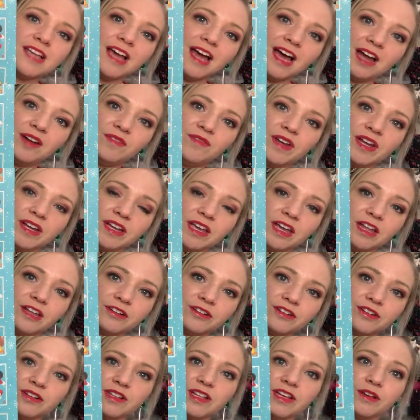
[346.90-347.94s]
Advent
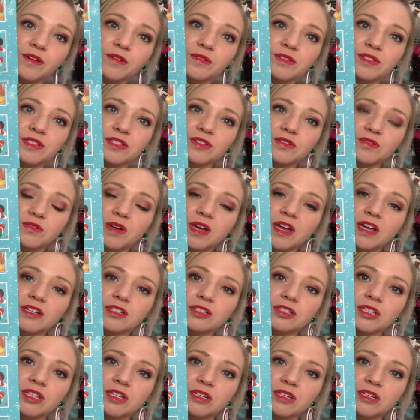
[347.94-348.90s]
Calendar that goes to the